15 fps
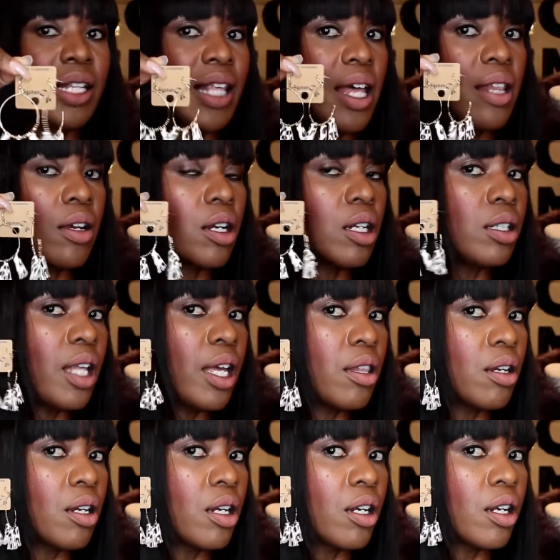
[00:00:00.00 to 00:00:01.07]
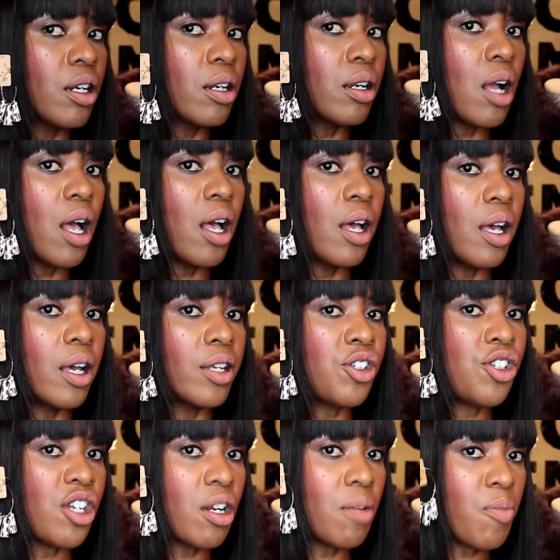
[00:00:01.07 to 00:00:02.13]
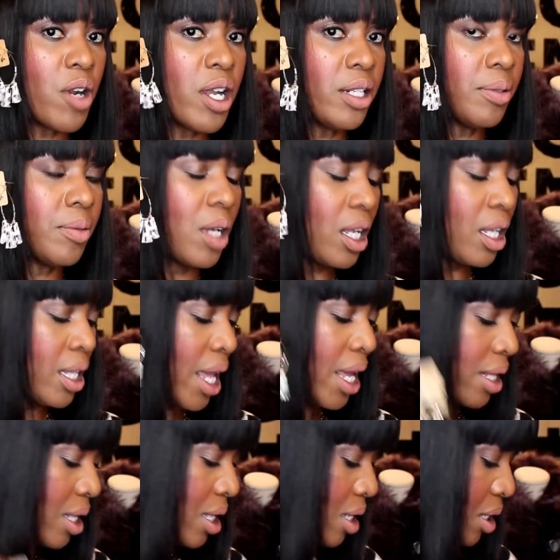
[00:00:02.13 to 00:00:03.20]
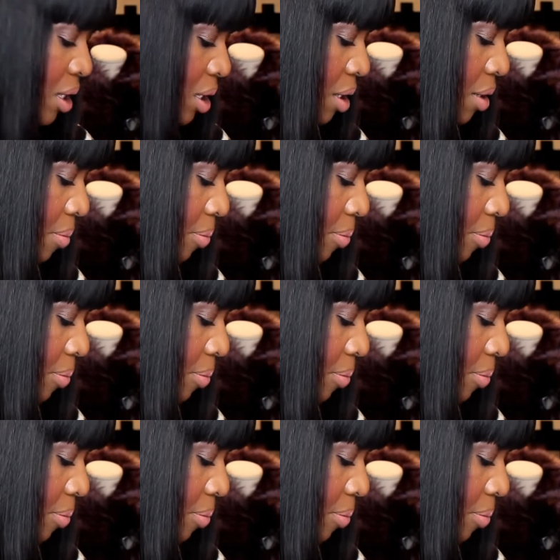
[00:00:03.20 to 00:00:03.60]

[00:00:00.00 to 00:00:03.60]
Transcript: leather cheetah print, like these.